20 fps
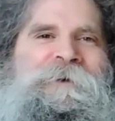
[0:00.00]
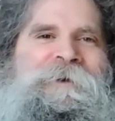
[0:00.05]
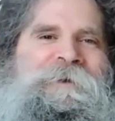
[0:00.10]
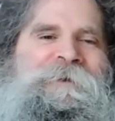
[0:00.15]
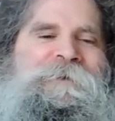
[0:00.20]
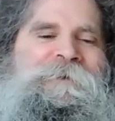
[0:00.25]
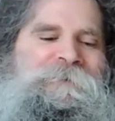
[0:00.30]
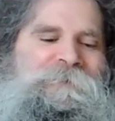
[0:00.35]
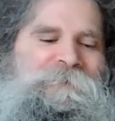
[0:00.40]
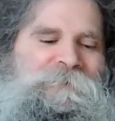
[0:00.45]

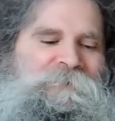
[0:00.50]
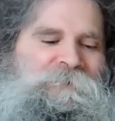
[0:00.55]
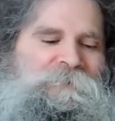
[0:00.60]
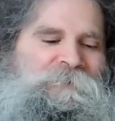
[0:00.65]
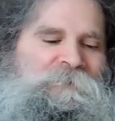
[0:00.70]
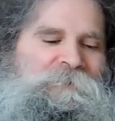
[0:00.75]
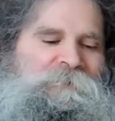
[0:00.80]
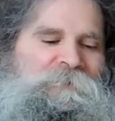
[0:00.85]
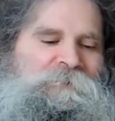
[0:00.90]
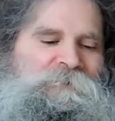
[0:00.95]
I
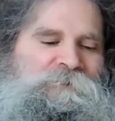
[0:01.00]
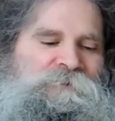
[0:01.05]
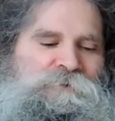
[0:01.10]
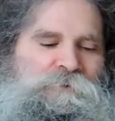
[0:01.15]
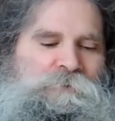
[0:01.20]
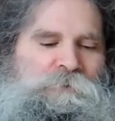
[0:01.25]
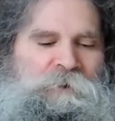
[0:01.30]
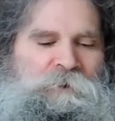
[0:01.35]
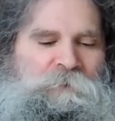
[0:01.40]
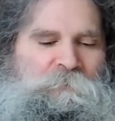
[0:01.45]

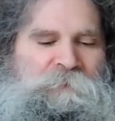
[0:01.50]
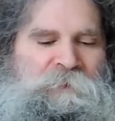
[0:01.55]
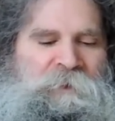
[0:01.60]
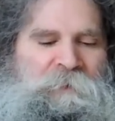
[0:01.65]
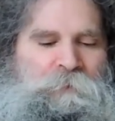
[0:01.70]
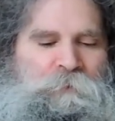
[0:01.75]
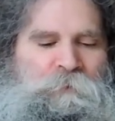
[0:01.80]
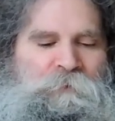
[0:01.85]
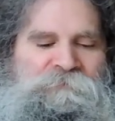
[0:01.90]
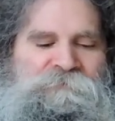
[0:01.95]
do help
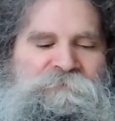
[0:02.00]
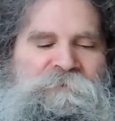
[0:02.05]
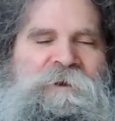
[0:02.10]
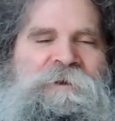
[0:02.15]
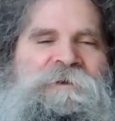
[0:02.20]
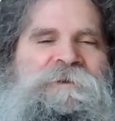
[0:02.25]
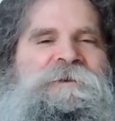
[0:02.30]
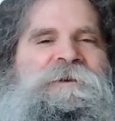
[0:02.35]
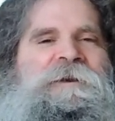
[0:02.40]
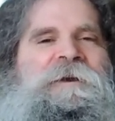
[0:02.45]
people with
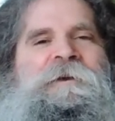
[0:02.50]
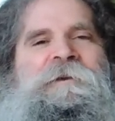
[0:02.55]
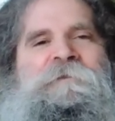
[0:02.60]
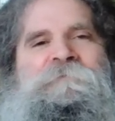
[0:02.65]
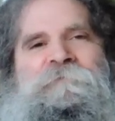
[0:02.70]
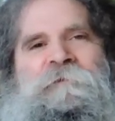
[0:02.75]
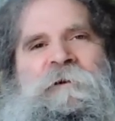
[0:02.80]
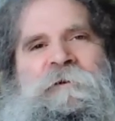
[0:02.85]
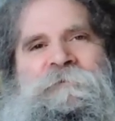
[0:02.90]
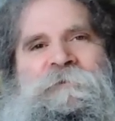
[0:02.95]
dreads
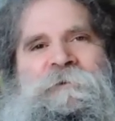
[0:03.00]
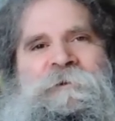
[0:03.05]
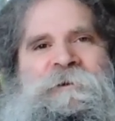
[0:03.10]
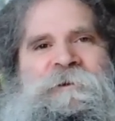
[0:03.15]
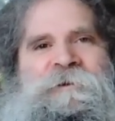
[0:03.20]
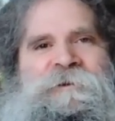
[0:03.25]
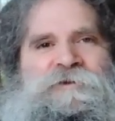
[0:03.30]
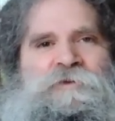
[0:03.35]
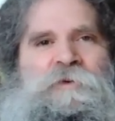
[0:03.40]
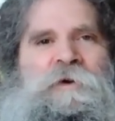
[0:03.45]

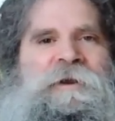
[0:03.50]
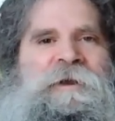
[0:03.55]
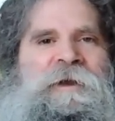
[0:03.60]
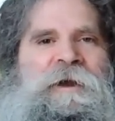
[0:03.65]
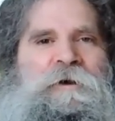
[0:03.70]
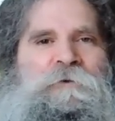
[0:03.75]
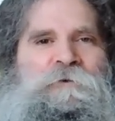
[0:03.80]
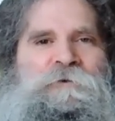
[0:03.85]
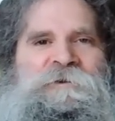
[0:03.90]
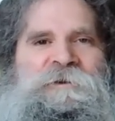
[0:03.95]
roughly
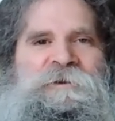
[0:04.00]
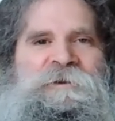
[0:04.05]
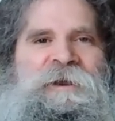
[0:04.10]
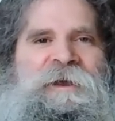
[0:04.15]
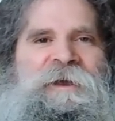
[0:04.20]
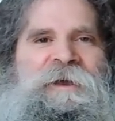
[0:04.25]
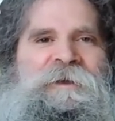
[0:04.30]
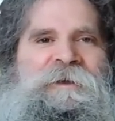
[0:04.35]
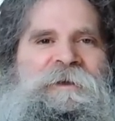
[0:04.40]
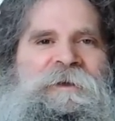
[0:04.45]
20 hours a
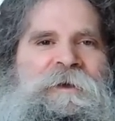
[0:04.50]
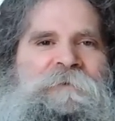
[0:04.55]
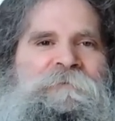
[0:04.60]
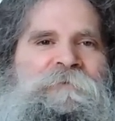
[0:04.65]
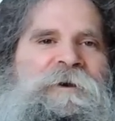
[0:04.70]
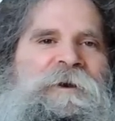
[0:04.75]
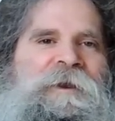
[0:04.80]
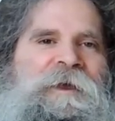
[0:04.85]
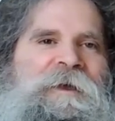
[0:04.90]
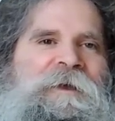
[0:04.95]
day,
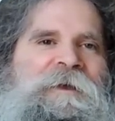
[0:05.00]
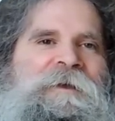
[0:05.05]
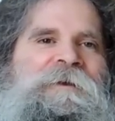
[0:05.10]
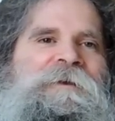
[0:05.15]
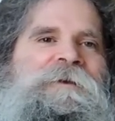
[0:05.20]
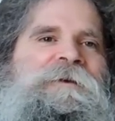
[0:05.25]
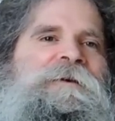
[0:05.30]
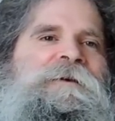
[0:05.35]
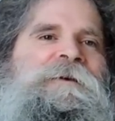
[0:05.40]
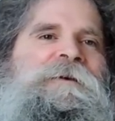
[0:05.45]
every day,
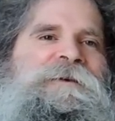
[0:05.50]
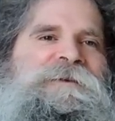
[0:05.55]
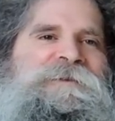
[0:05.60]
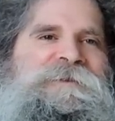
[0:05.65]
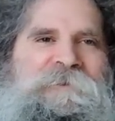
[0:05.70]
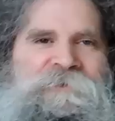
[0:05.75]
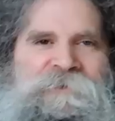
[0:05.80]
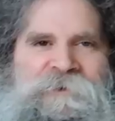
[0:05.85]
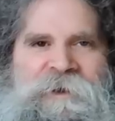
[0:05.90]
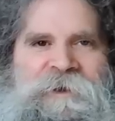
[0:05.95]

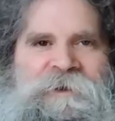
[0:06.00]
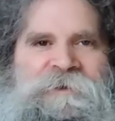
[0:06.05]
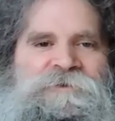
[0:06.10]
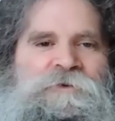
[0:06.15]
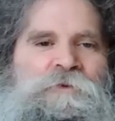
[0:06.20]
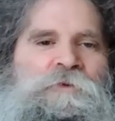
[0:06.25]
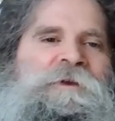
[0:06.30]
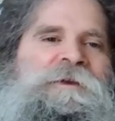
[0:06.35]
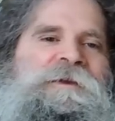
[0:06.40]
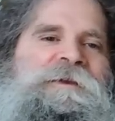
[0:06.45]
7
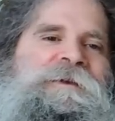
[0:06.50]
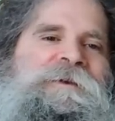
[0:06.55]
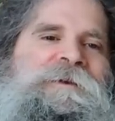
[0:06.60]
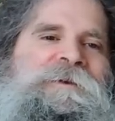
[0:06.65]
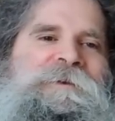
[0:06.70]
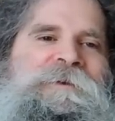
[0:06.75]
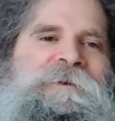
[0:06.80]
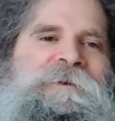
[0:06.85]
days a week.